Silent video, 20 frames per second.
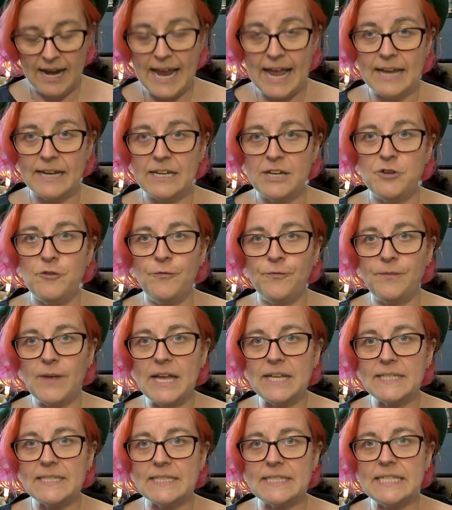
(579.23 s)
And
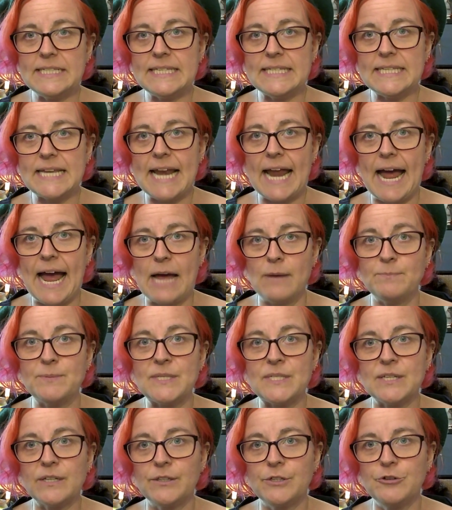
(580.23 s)
this is an
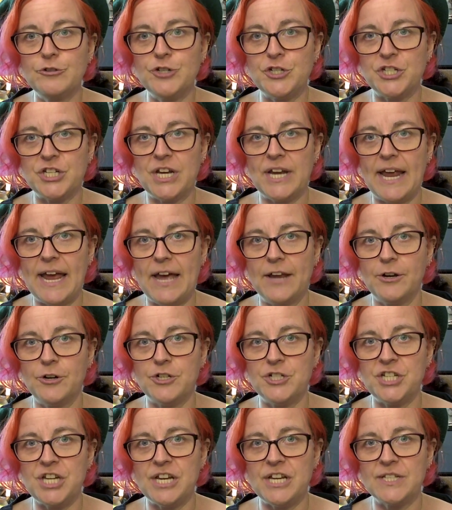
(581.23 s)
absolution
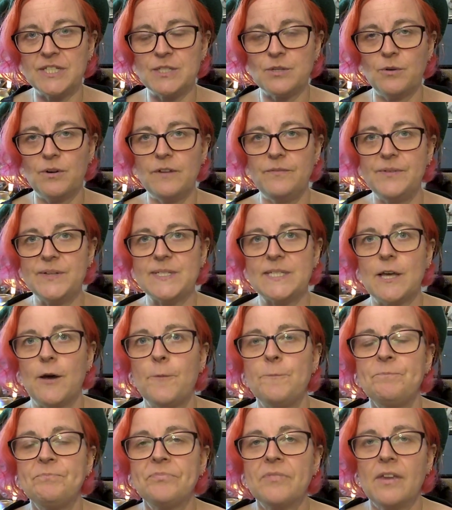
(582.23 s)
energy. It's sort of as
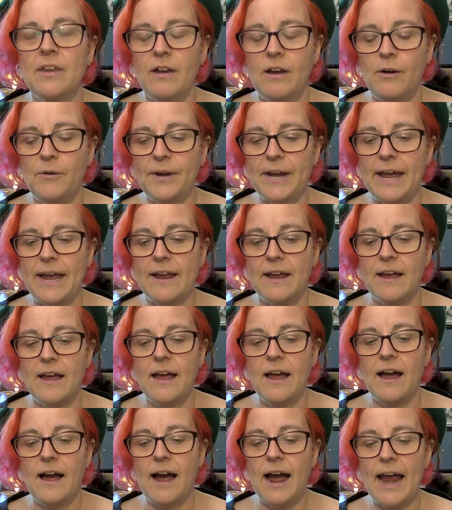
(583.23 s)
though, okay,
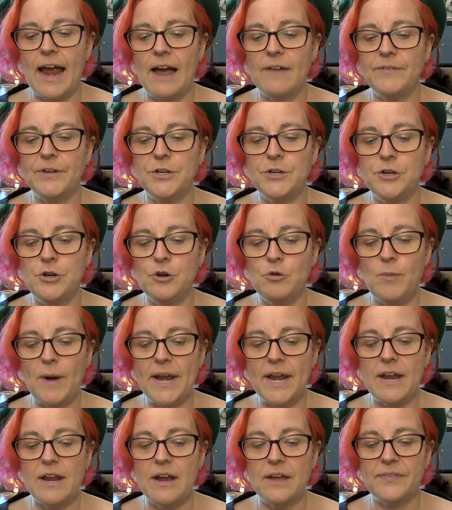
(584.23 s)
I have a new
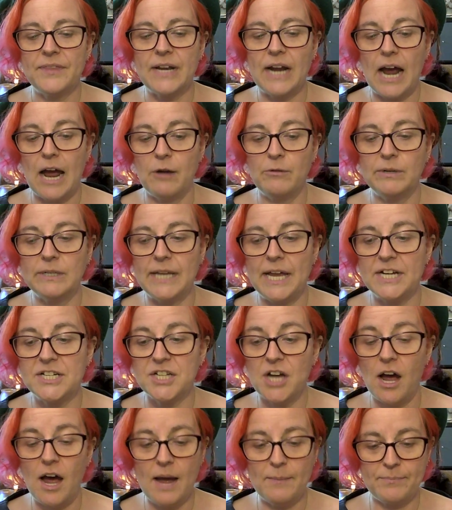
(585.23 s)
way that I would like
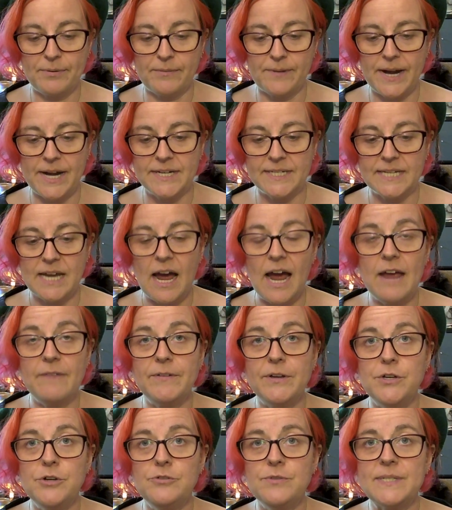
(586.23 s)
to operate. I
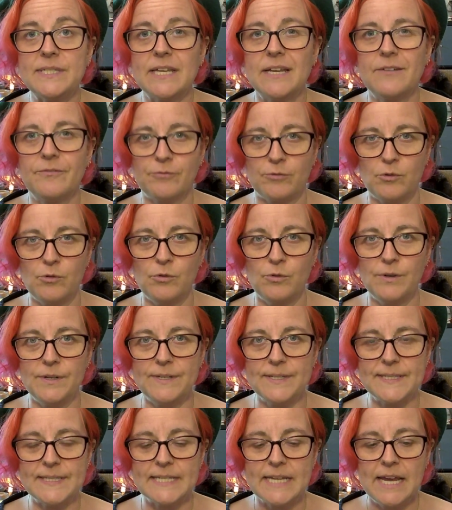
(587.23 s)
have a new set of
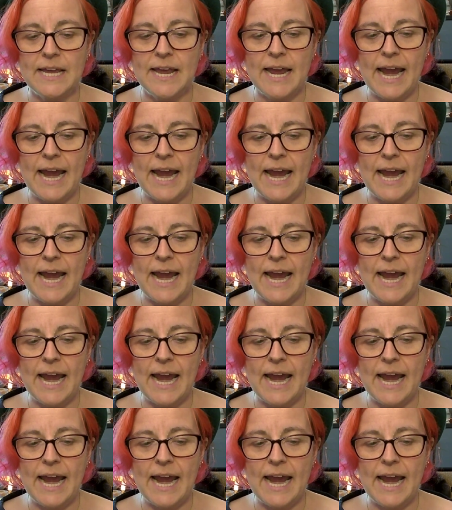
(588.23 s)
rules,